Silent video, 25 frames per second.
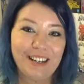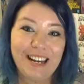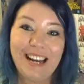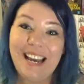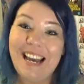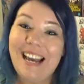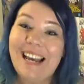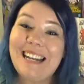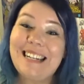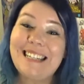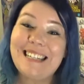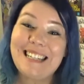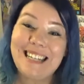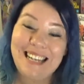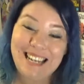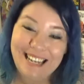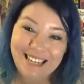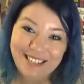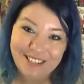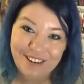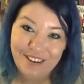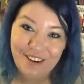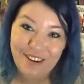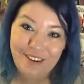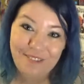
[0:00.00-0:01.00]
And
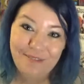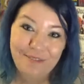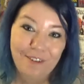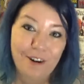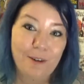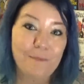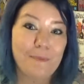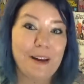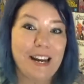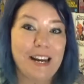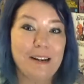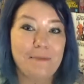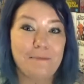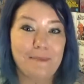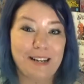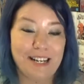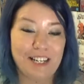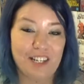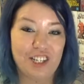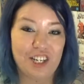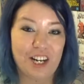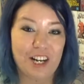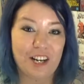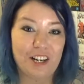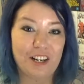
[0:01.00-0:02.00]
Kento from
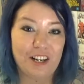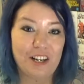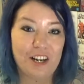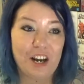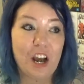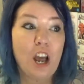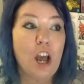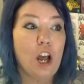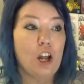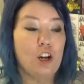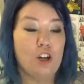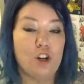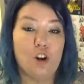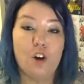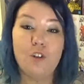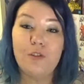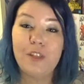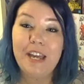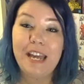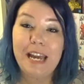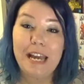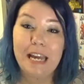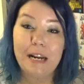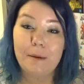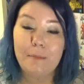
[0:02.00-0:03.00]
Amnesia. Not
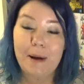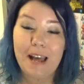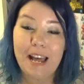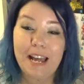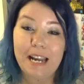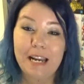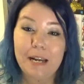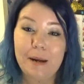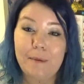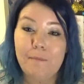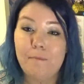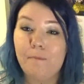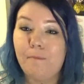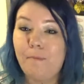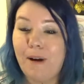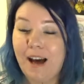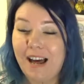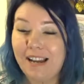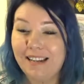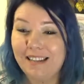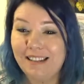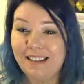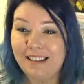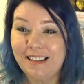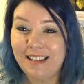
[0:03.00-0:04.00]
the anime,
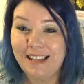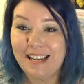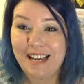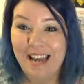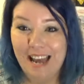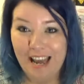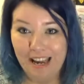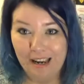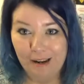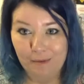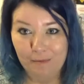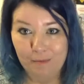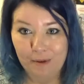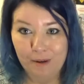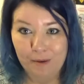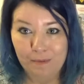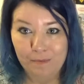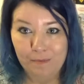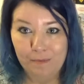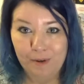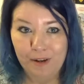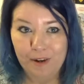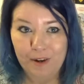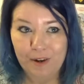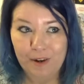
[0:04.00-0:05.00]
but the game,
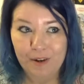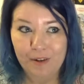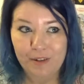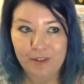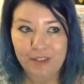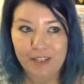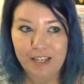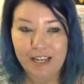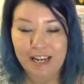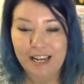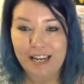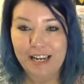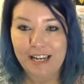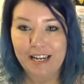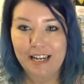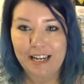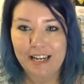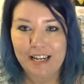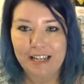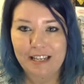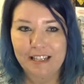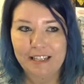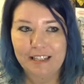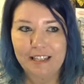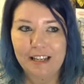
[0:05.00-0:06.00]
because he
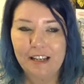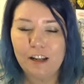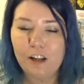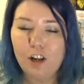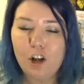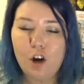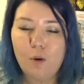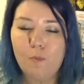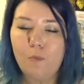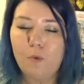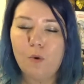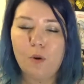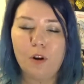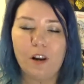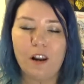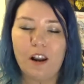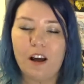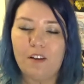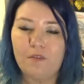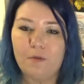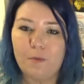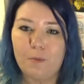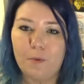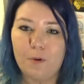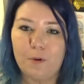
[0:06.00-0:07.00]
is a lot more
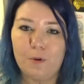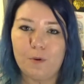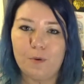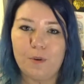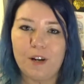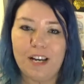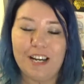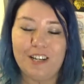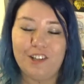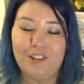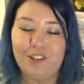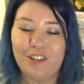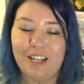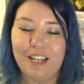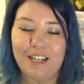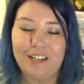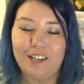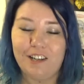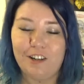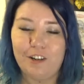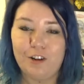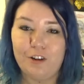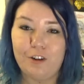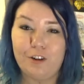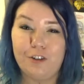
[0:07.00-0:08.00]
lovable and you get
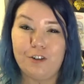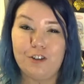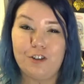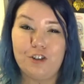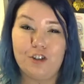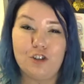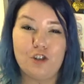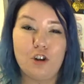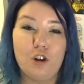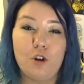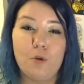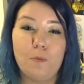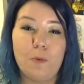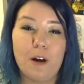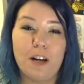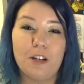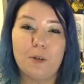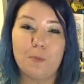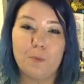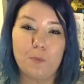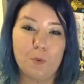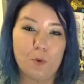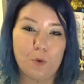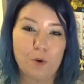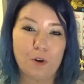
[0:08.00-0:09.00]
to learn so
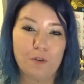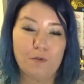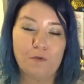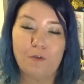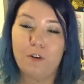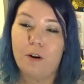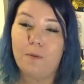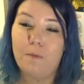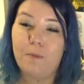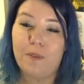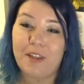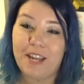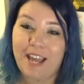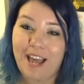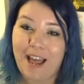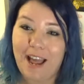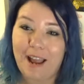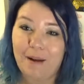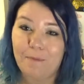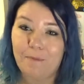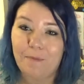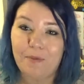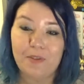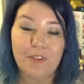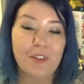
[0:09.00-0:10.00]
much more from the
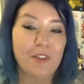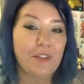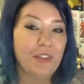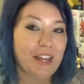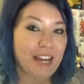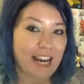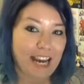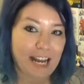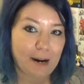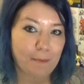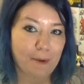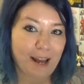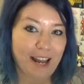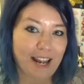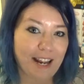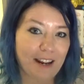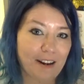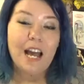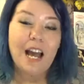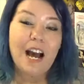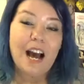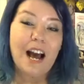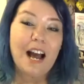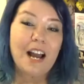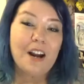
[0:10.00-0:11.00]
game than the anime.
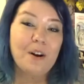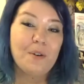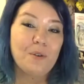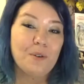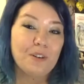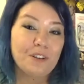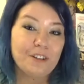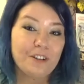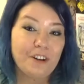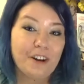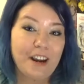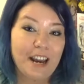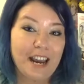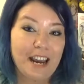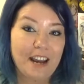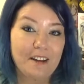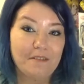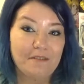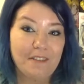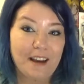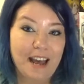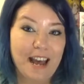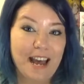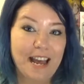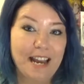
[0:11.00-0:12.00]
I also
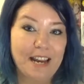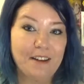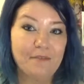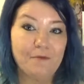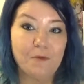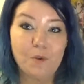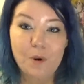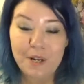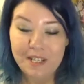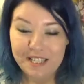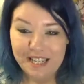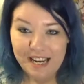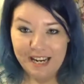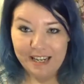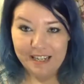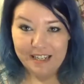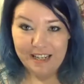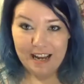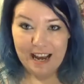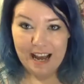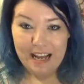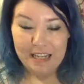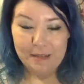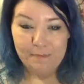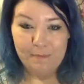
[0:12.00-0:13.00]
have a voice actor
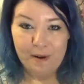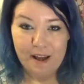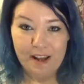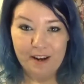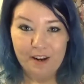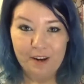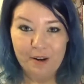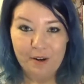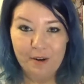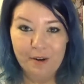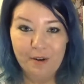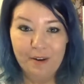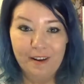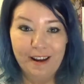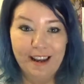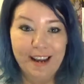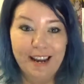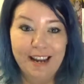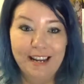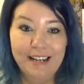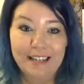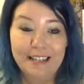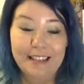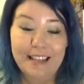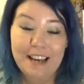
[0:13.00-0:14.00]
husbando,
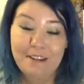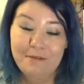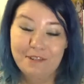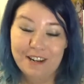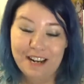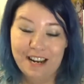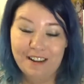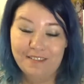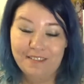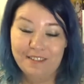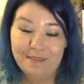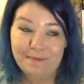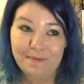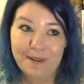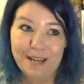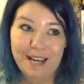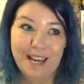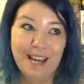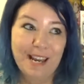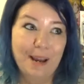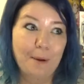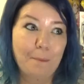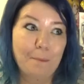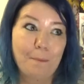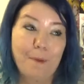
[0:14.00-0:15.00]
and that would have to
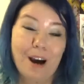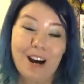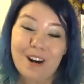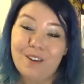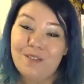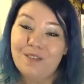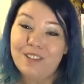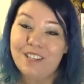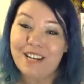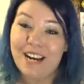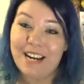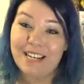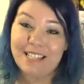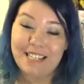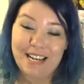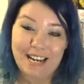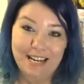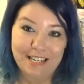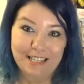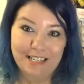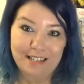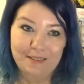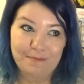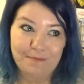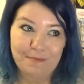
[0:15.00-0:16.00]
be Michael J.
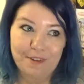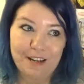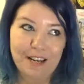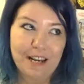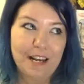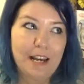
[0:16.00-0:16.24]
Tatum.